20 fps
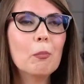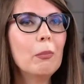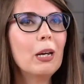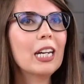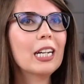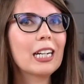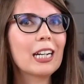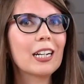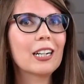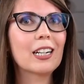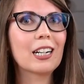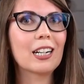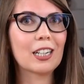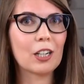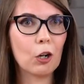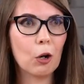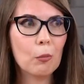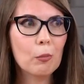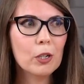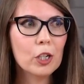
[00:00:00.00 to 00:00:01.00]
making a
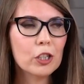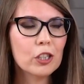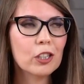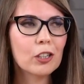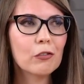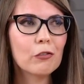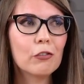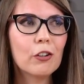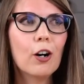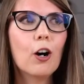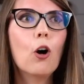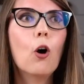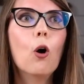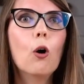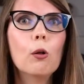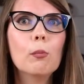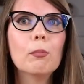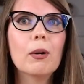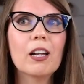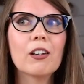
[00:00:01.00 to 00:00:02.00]
commission for a
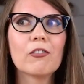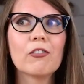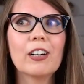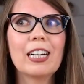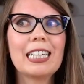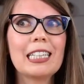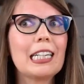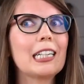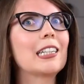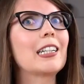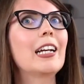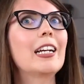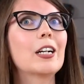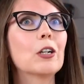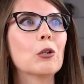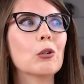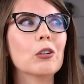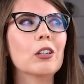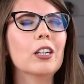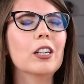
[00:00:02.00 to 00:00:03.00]
whole month and get like
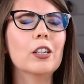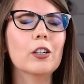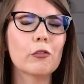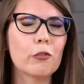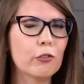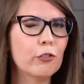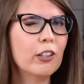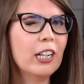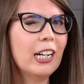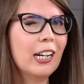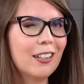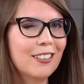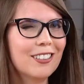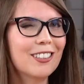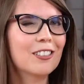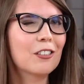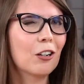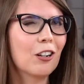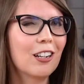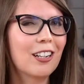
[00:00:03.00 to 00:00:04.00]
only
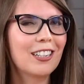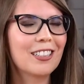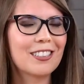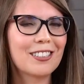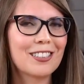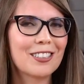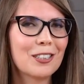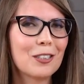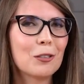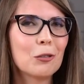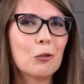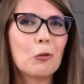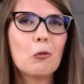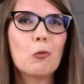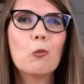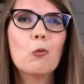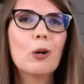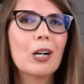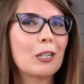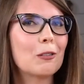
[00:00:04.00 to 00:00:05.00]
$300. So
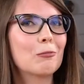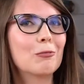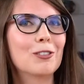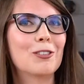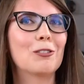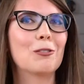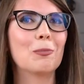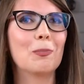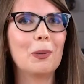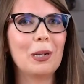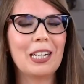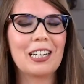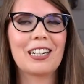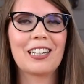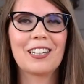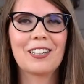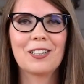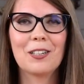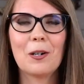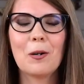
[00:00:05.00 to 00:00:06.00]
what would you
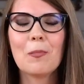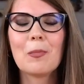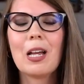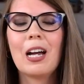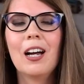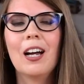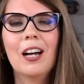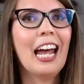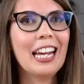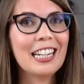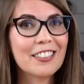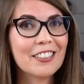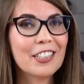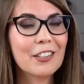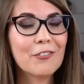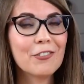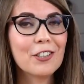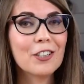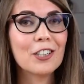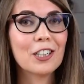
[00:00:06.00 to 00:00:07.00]
pick, And to
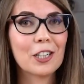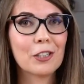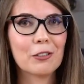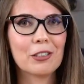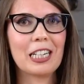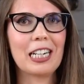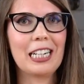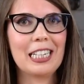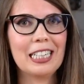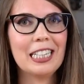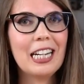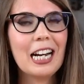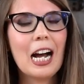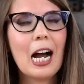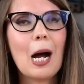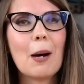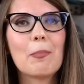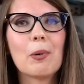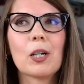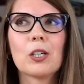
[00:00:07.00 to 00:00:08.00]
give you a good
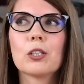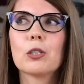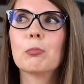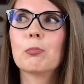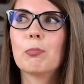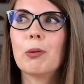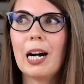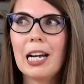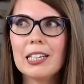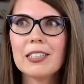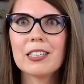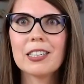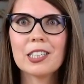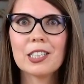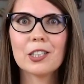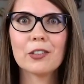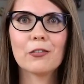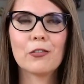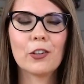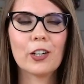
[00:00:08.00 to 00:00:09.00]
idea about
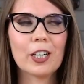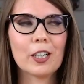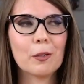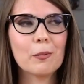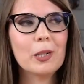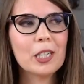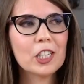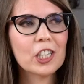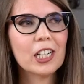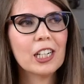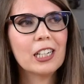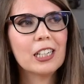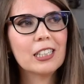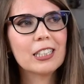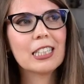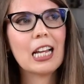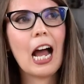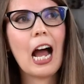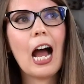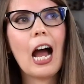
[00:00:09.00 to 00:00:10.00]
prices for
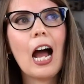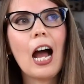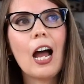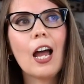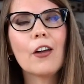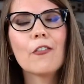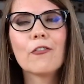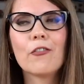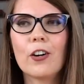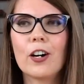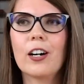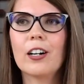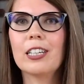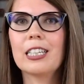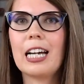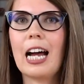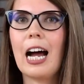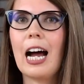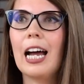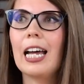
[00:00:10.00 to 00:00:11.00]
commissions, I
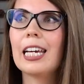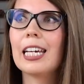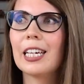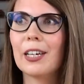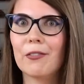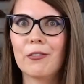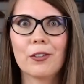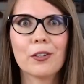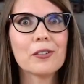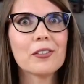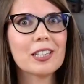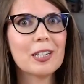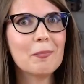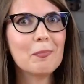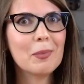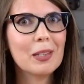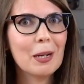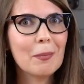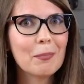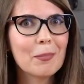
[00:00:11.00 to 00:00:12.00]
thought I'd give you
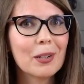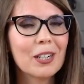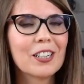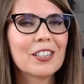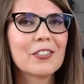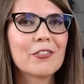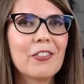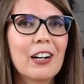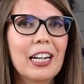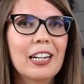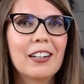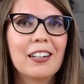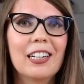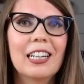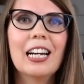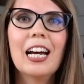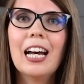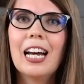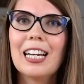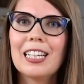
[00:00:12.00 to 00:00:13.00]
some numbers
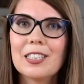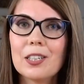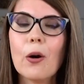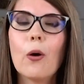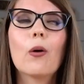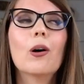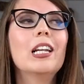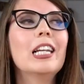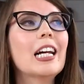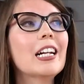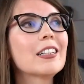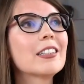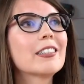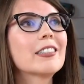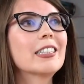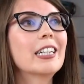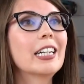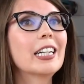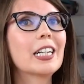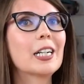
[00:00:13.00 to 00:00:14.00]
finally. So let's
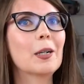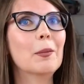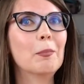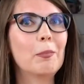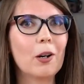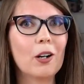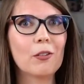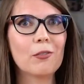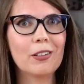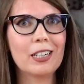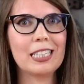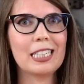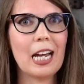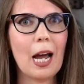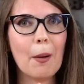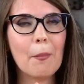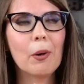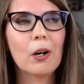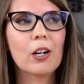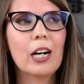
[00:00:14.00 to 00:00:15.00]
take Volva's
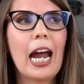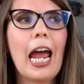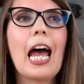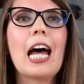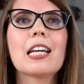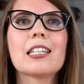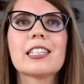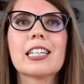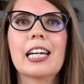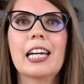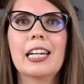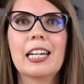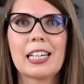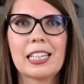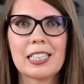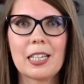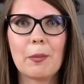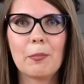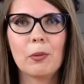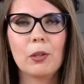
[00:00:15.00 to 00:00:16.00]
hammer as an
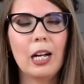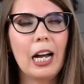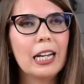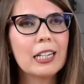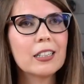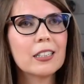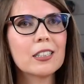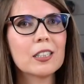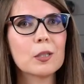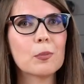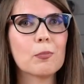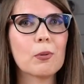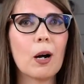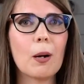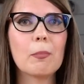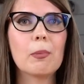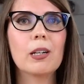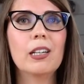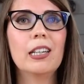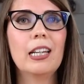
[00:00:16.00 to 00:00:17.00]
example. I did this
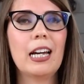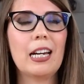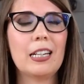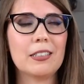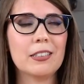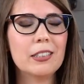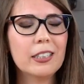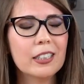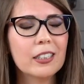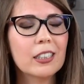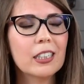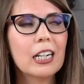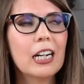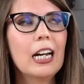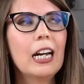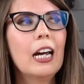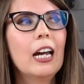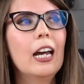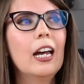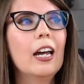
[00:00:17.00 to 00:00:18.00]
prop last year.
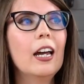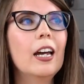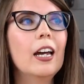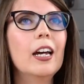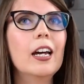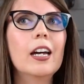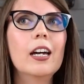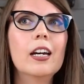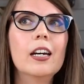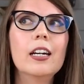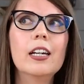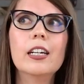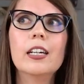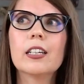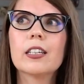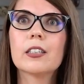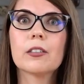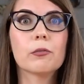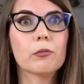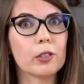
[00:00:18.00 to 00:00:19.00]

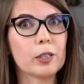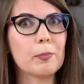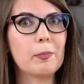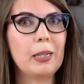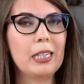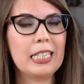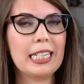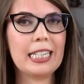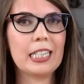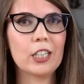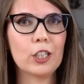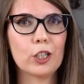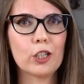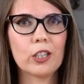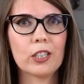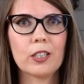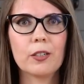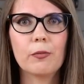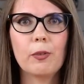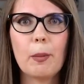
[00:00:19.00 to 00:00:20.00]
It was basically
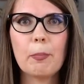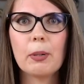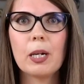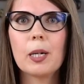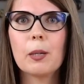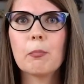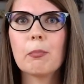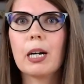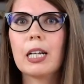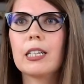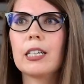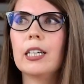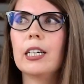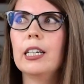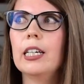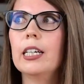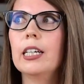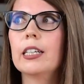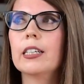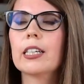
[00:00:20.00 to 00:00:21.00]
just a weapon, but
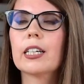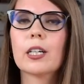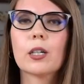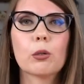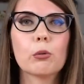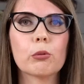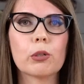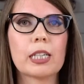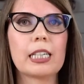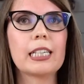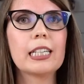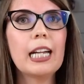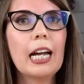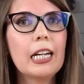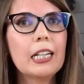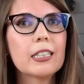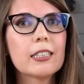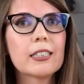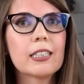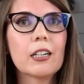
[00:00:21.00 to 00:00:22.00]
it included
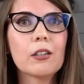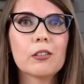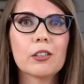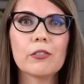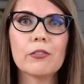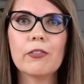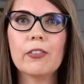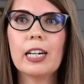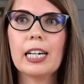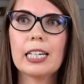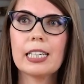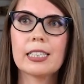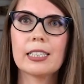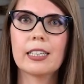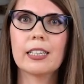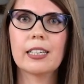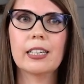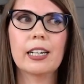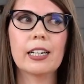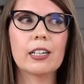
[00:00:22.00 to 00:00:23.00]
lights, sound effects,
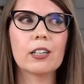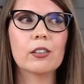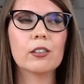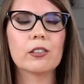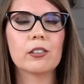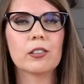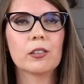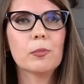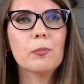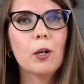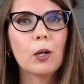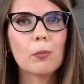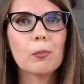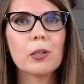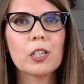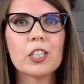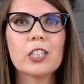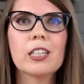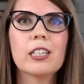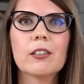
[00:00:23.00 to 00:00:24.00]
and like also smoke
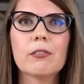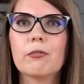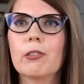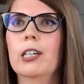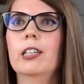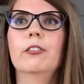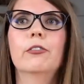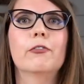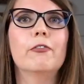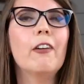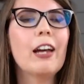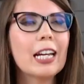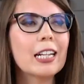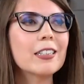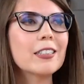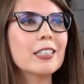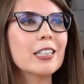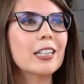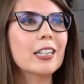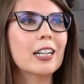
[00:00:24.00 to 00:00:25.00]
machine, very
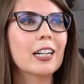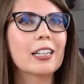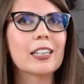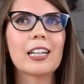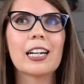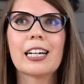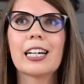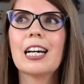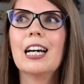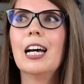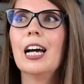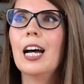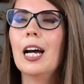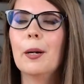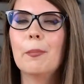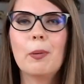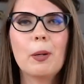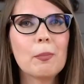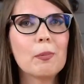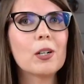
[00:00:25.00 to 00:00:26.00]
fancy. And like
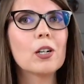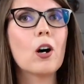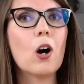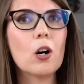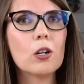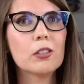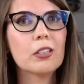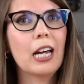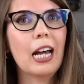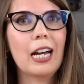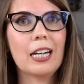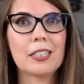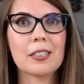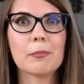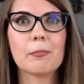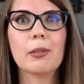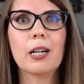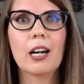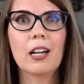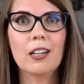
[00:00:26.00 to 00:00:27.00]
people also
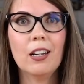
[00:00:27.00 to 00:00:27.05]
asked me a